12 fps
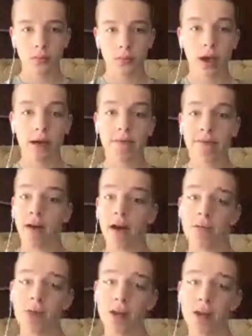I have 5
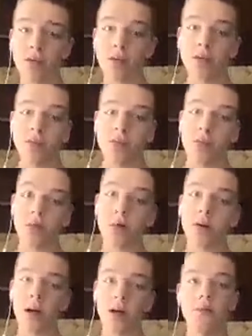videos.
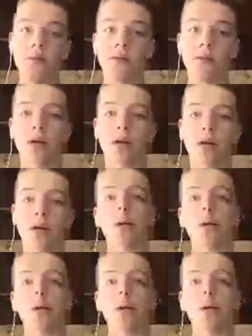Okay, so
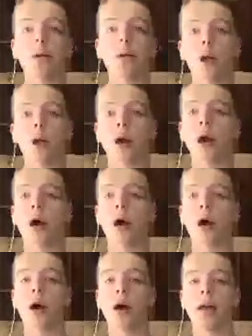
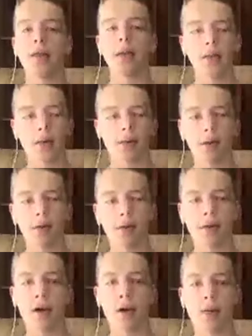I think my first one I
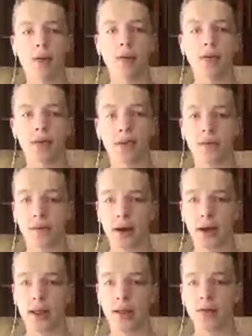uploaded was on
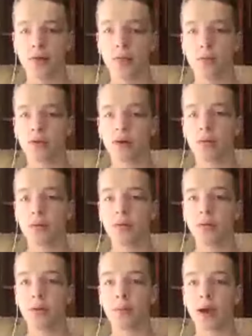Friday. That was before I was
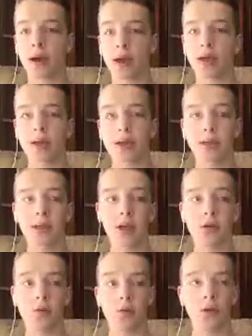doing my
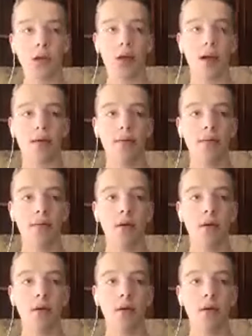schedule of